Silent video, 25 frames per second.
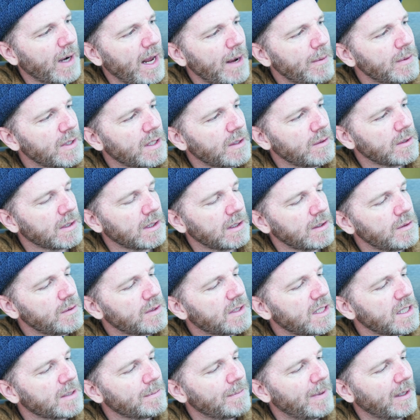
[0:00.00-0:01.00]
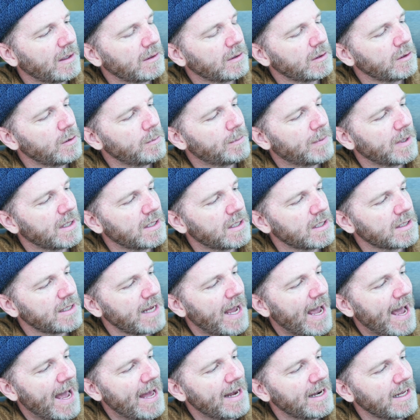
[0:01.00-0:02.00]
I would do is lose this belt loop and just
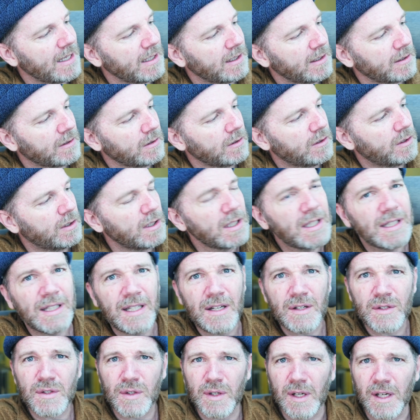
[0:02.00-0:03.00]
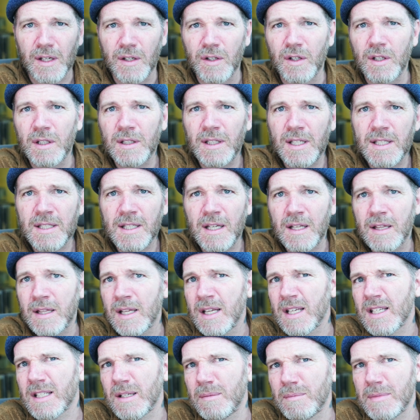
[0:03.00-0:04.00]
add a little hook there so you can hook this on
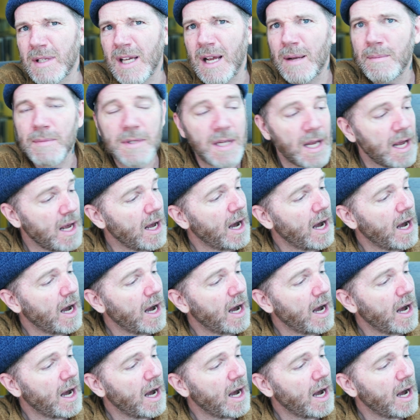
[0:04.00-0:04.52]
things sometimes.